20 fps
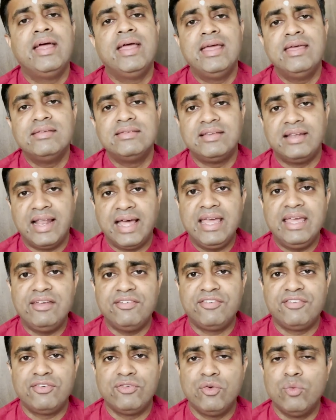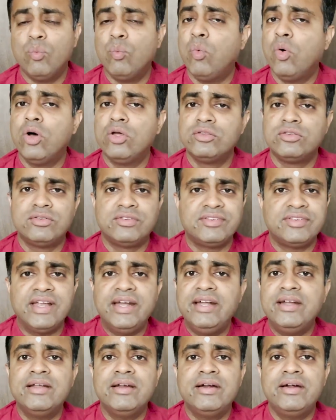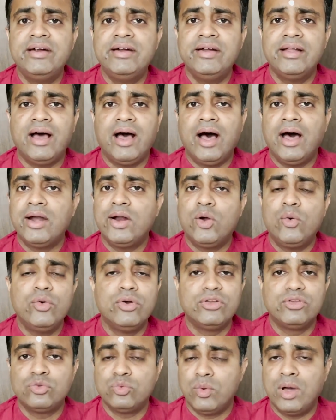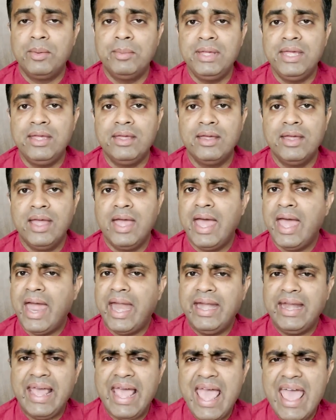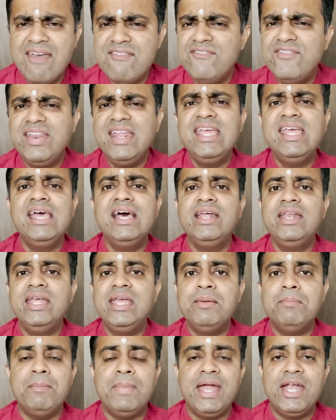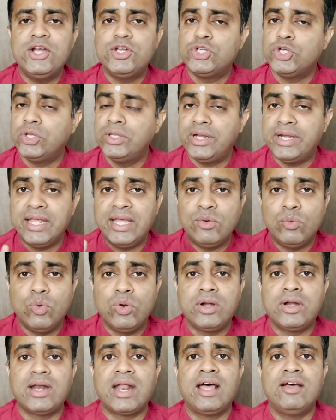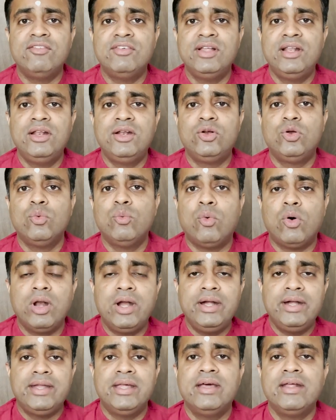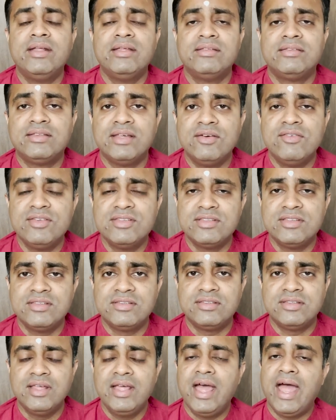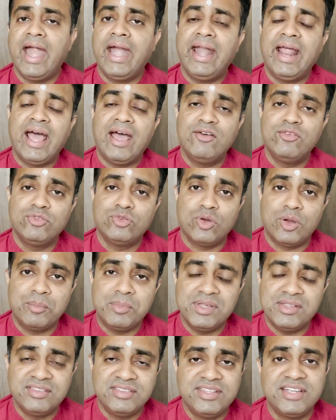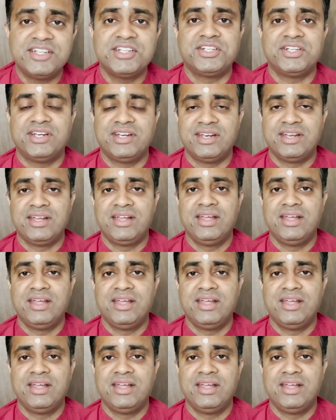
his life was centered around Swami, and every year he made sure that he would travel to volunteer his services and have Swami's darshan.